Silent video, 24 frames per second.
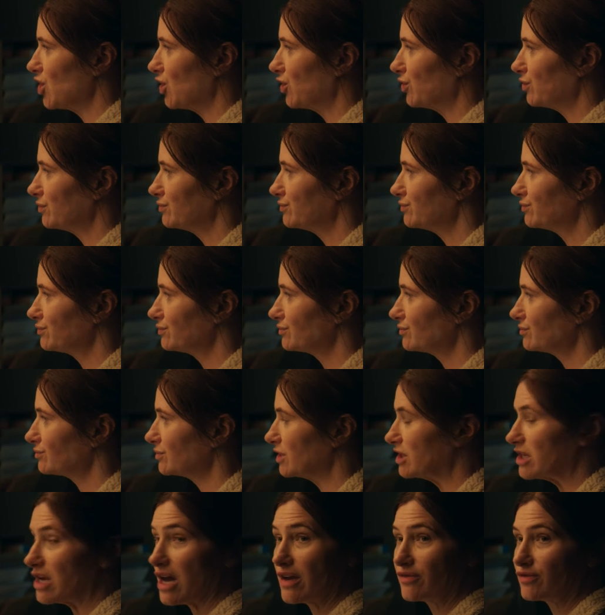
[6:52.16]
this isn't really
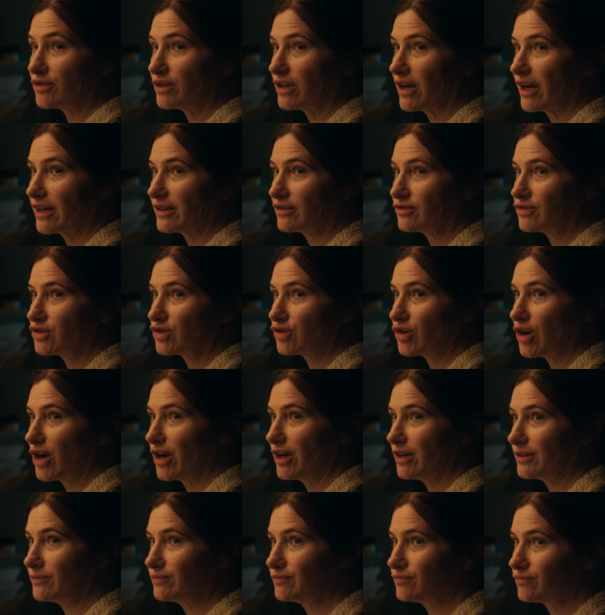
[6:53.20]
made for you anymore.
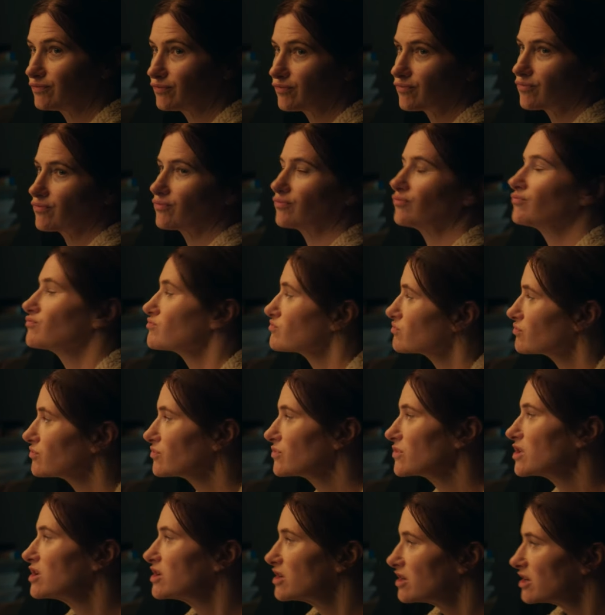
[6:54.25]
And that's kind of
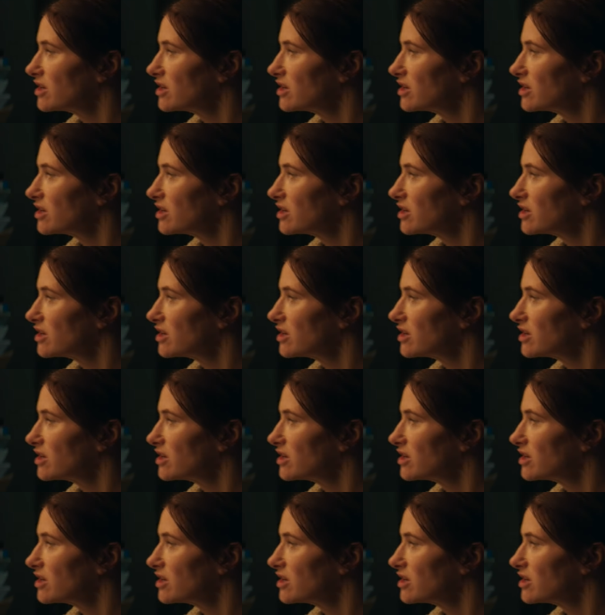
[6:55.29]
sad.